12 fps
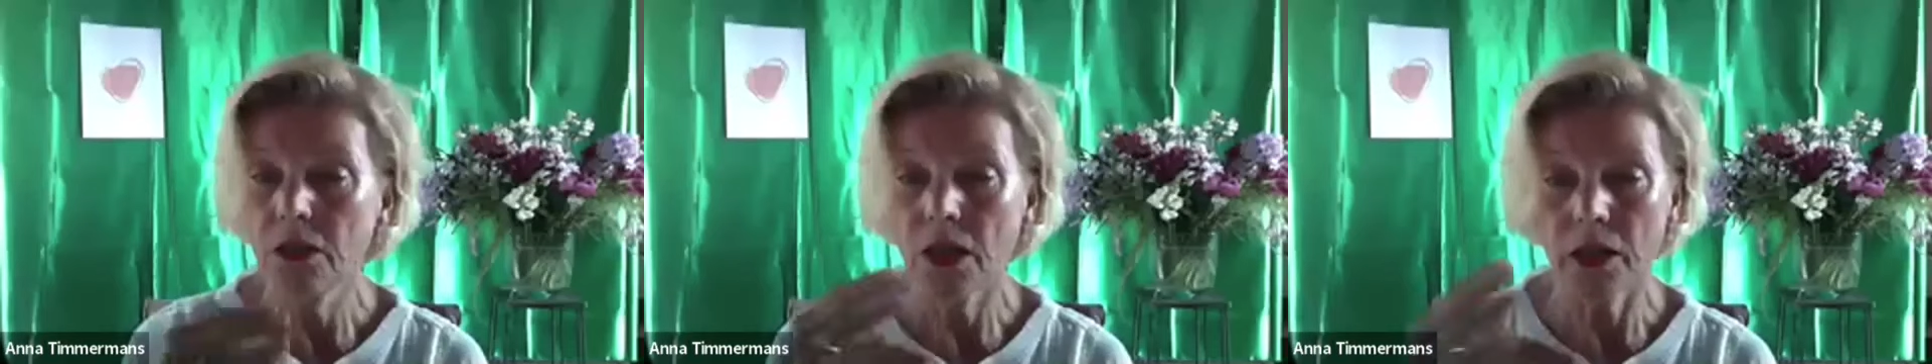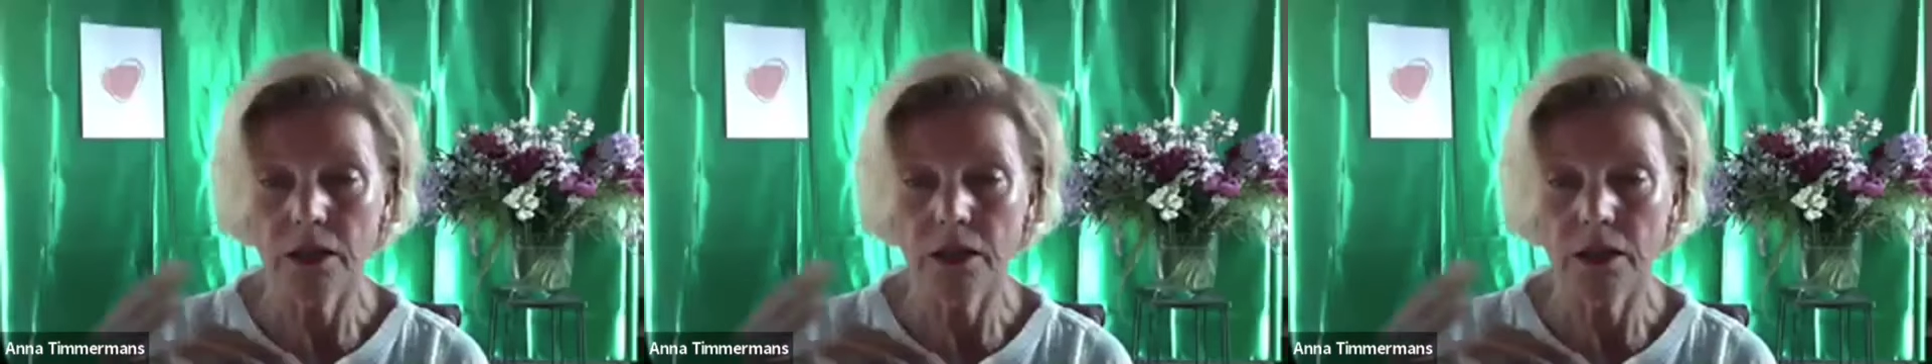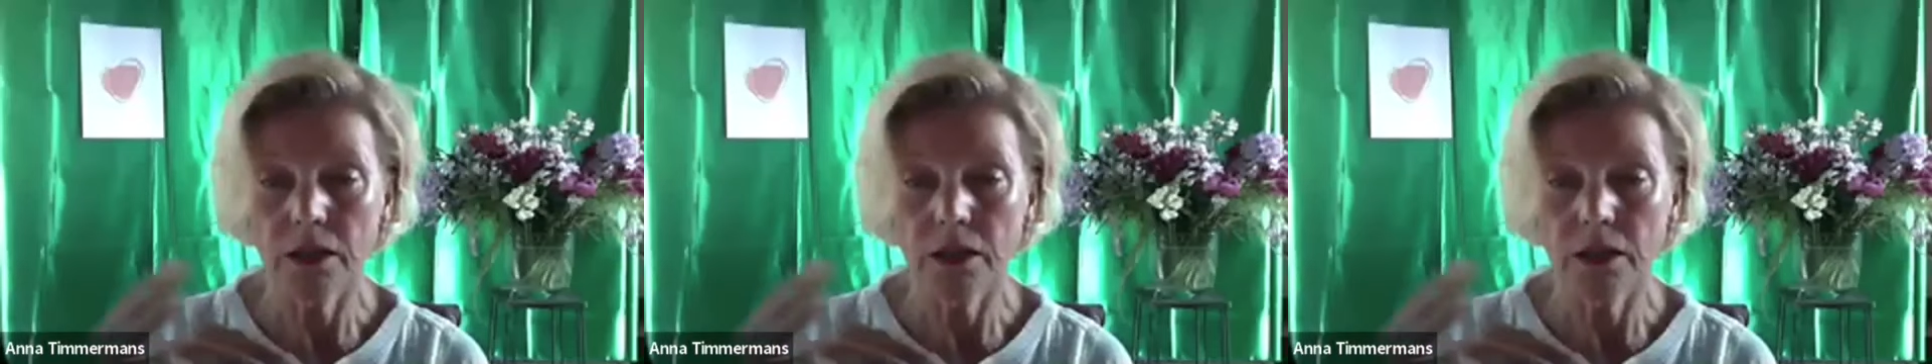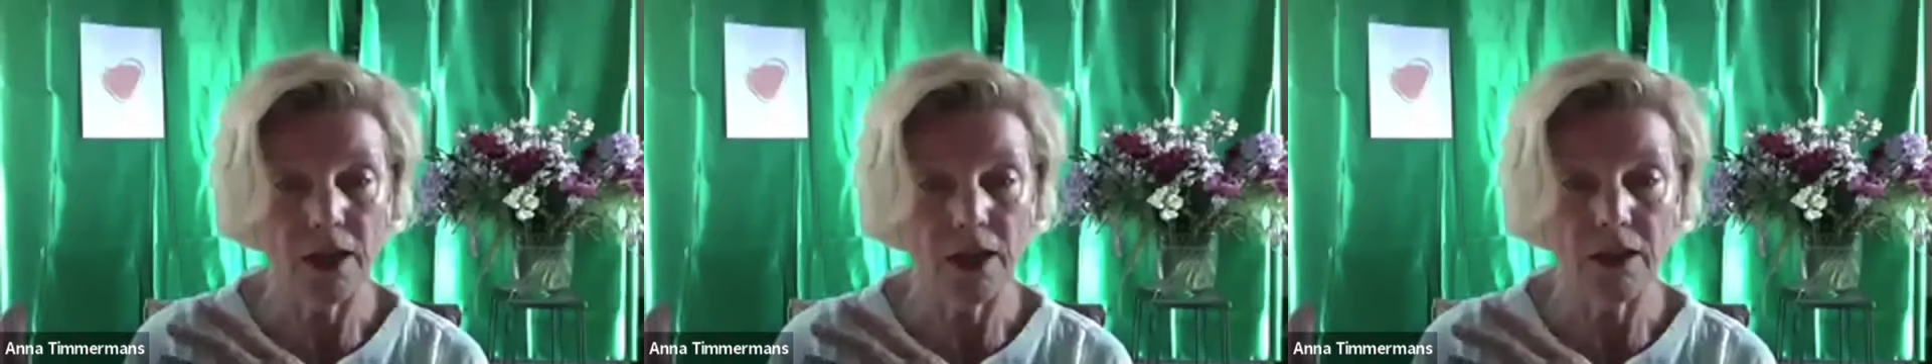I didn't want
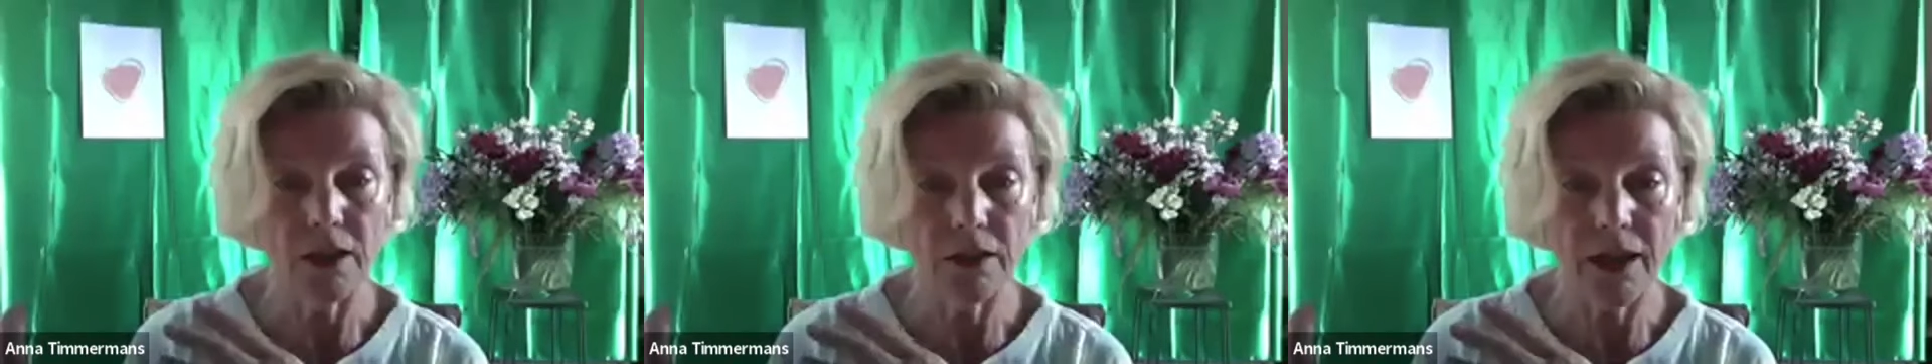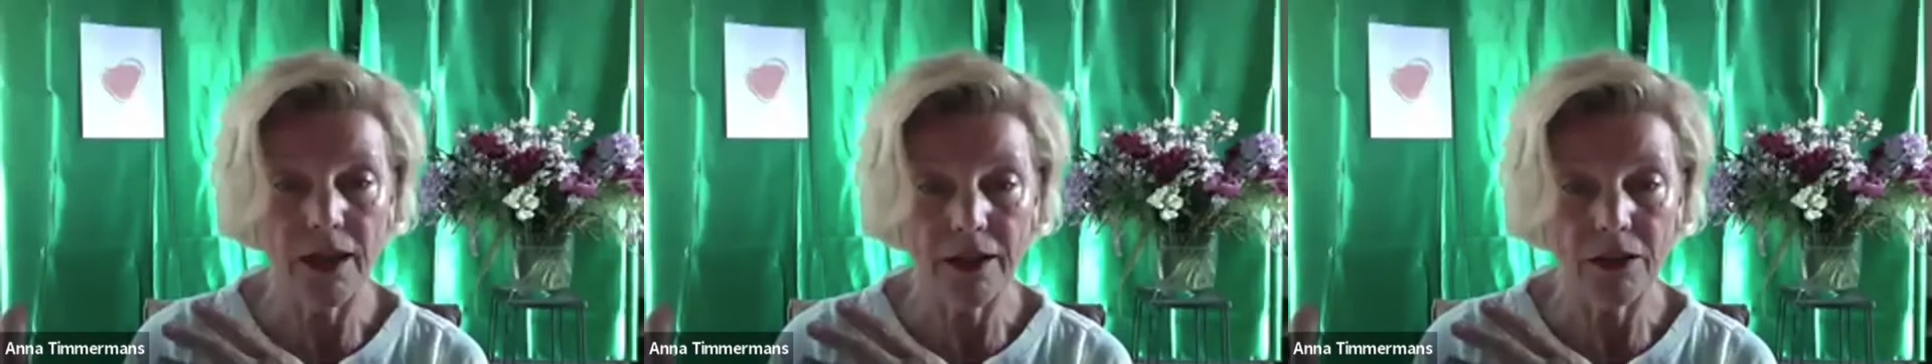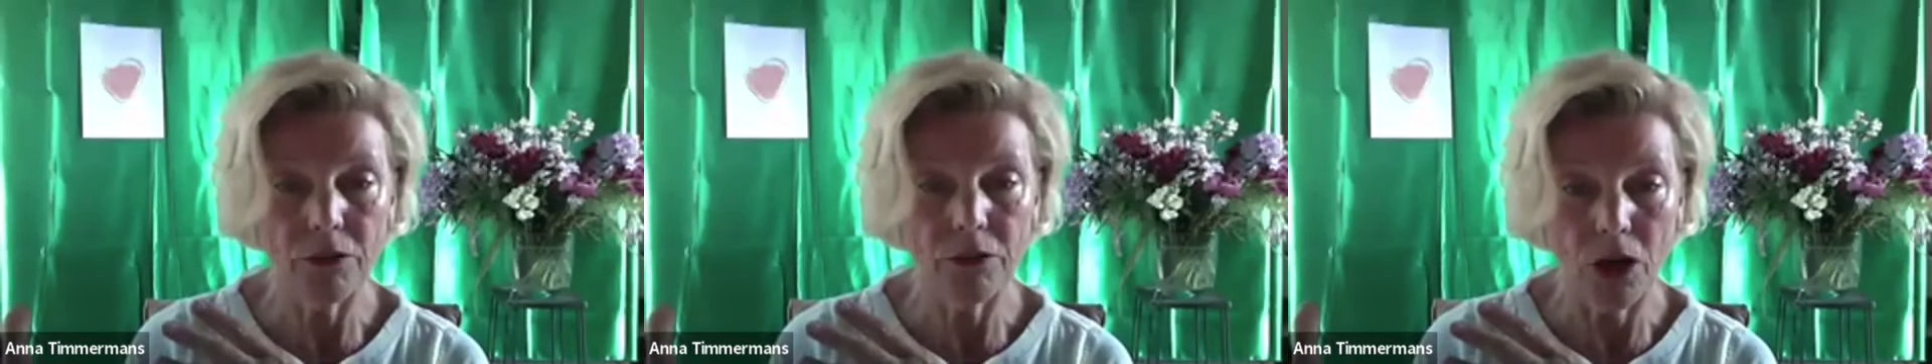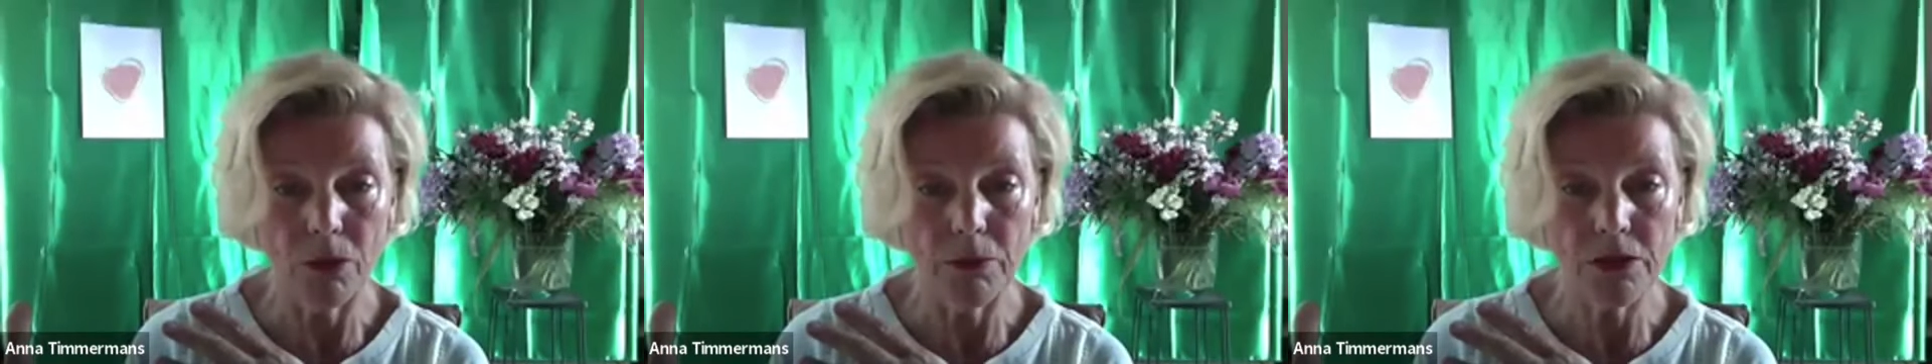to hear the negative
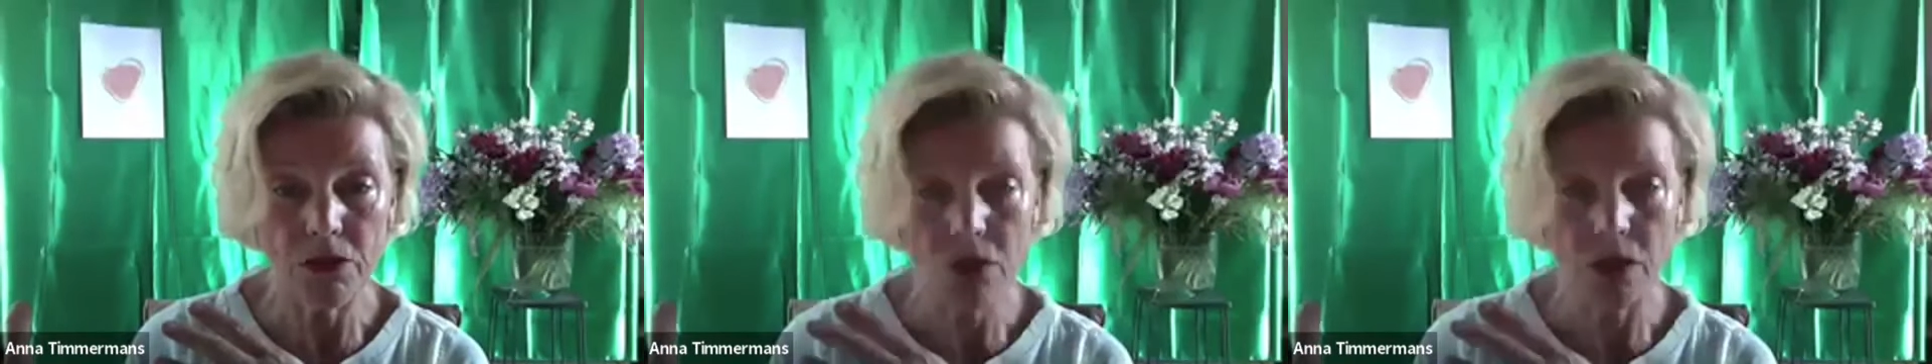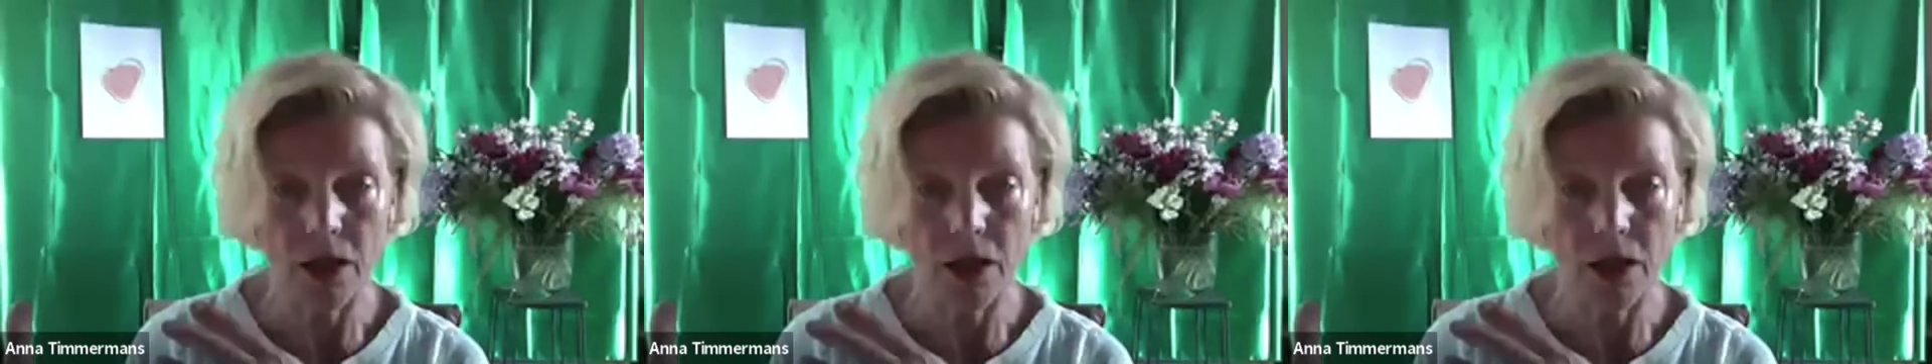comments